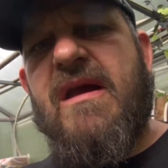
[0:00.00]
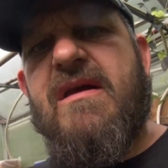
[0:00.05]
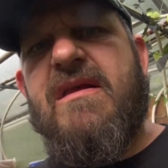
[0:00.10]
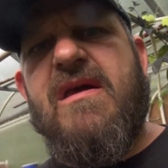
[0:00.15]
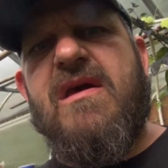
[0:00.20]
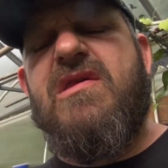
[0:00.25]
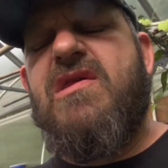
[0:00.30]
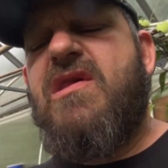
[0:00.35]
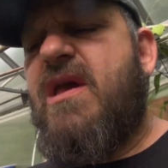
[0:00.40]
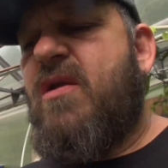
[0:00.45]

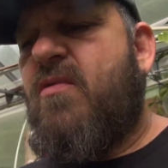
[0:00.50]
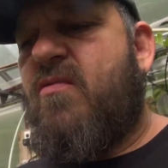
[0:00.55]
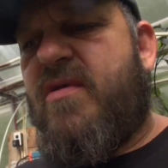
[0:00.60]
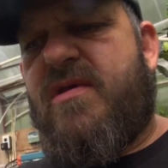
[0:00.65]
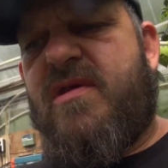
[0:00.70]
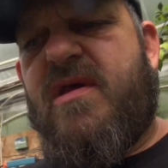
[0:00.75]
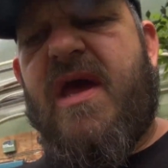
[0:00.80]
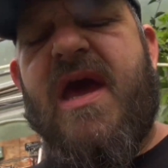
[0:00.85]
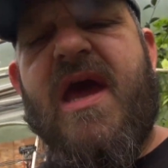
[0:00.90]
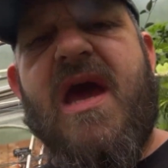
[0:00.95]
This thing
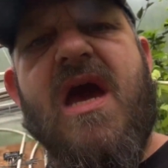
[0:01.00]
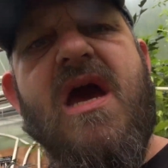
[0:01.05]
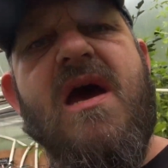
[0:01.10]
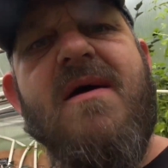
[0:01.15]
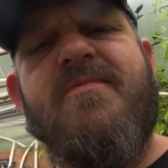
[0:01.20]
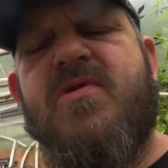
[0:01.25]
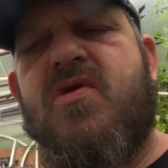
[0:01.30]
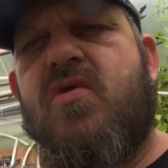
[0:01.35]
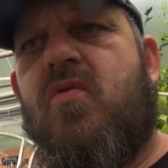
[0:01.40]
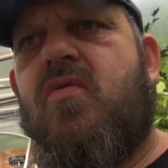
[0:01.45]
was
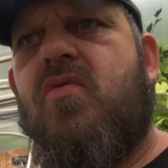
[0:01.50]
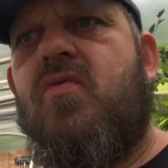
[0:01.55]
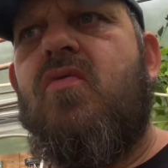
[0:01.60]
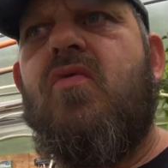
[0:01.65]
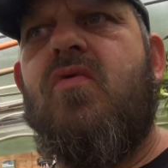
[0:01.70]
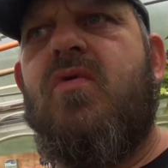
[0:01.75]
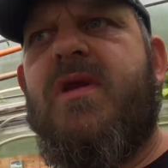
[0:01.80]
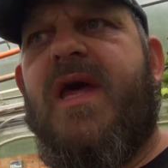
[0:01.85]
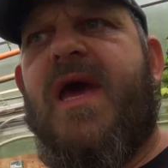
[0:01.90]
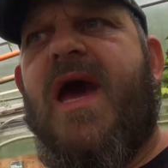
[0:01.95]

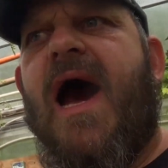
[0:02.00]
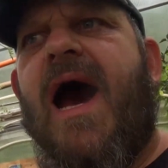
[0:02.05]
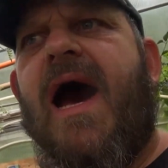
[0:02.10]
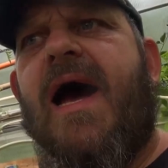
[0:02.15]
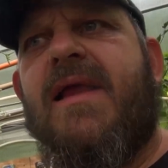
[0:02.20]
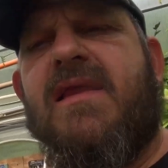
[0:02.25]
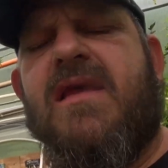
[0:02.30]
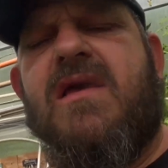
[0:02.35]
absolutely hot.